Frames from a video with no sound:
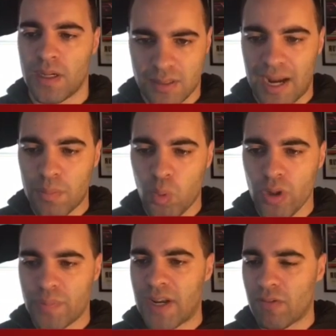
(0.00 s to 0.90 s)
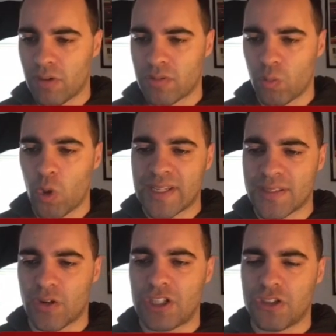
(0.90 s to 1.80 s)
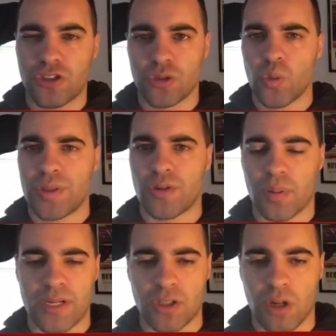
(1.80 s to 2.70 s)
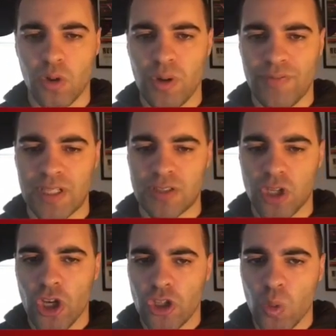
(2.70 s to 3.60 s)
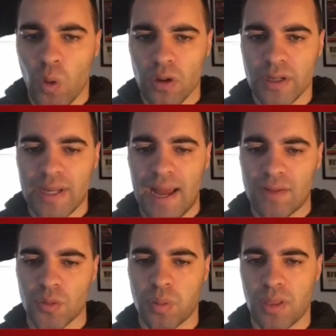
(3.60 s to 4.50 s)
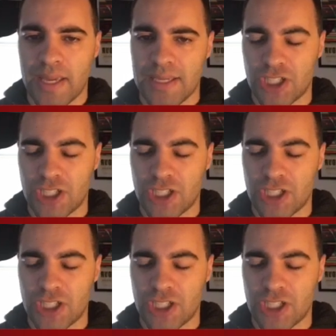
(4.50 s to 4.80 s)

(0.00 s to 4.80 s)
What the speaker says: Sideboard, the one consideration too with you're playing Tarmogoyf is you are going to have to